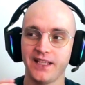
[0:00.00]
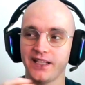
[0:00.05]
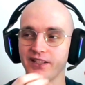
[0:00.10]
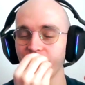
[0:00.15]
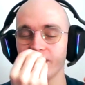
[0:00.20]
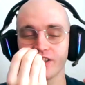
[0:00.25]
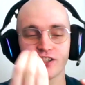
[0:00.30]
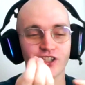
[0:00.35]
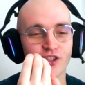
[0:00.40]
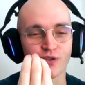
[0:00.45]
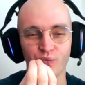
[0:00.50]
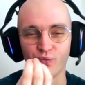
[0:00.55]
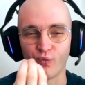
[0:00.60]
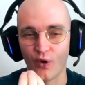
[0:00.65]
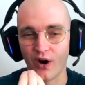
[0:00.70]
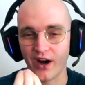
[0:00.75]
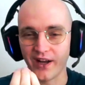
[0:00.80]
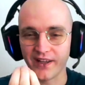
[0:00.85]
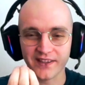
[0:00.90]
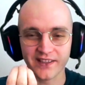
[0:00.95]
There's not just
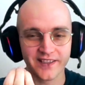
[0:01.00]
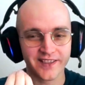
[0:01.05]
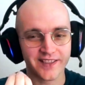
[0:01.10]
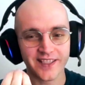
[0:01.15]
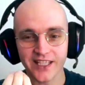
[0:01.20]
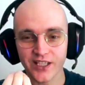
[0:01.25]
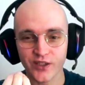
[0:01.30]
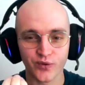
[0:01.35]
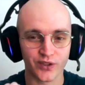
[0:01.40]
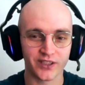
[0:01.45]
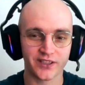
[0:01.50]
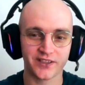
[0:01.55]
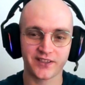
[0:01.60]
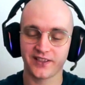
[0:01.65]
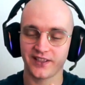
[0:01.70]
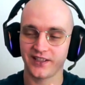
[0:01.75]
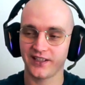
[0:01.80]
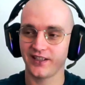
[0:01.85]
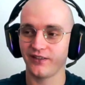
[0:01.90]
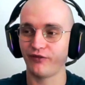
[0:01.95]
one secret
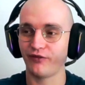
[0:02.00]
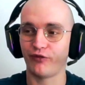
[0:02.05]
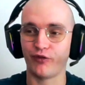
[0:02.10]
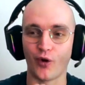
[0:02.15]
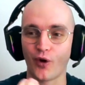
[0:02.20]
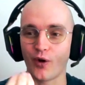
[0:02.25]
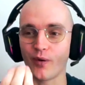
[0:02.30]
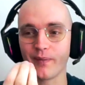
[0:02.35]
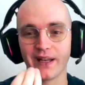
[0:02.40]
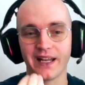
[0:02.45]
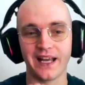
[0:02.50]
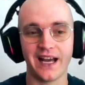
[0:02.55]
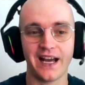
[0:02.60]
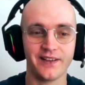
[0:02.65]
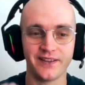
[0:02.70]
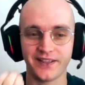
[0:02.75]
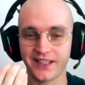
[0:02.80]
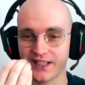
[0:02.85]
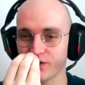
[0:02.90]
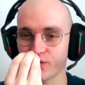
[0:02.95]

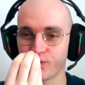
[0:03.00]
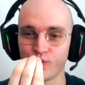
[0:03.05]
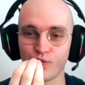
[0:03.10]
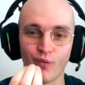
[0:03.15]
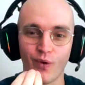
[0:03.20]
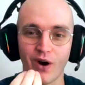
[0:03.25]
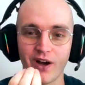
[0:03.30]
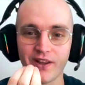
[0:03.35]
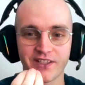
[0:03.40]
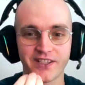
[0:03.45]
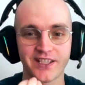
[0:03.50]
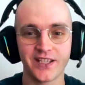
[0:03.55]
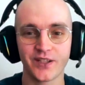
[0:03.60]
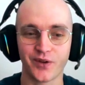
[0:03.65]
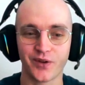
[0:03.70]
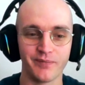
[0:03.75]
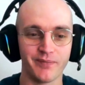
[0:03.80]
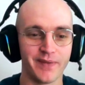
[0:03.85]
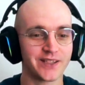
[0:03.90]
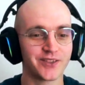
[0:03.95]
formula, there's one
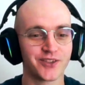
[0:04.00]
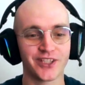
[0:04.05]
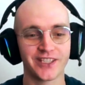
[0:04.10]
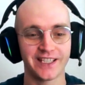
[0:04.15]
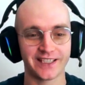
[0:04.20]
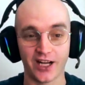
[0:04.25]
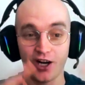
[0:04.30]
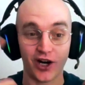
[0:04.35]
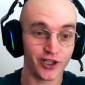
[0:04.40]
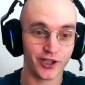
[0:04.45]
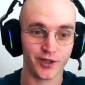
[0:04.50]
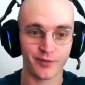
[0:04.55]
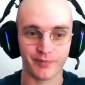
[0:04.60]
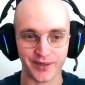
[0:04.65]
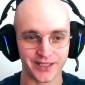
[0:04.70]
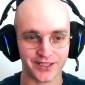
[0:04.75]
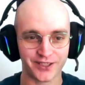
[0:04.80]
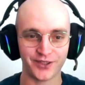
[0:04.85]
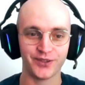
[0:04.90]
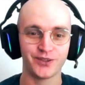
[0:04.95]
secret metric that all the
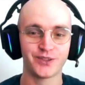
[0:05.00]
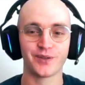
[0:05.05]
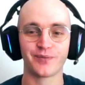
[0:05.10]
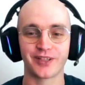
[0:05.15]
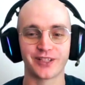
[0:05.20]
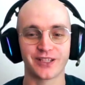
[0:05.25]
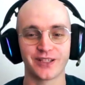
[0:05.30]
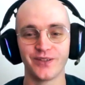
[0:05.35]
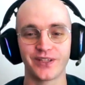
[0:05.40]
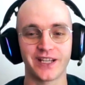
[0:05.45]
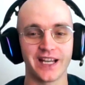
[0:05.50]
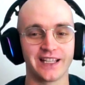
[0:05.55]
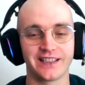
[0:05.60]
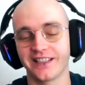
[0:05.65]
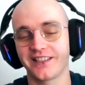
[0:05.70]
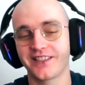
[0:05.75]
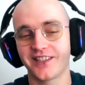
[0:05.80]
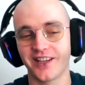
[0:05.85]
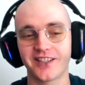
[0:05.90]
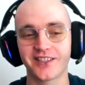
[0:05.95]
big YouTubers look at.
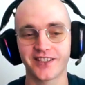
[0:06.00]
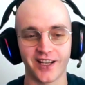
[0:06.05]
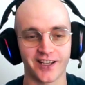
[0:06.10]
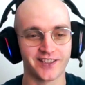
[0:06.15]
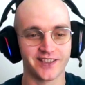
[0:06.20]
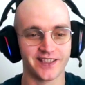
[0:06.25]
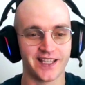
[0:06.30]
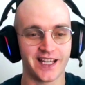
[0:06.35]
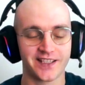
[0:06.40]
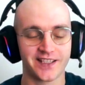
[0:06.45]
It just doesn't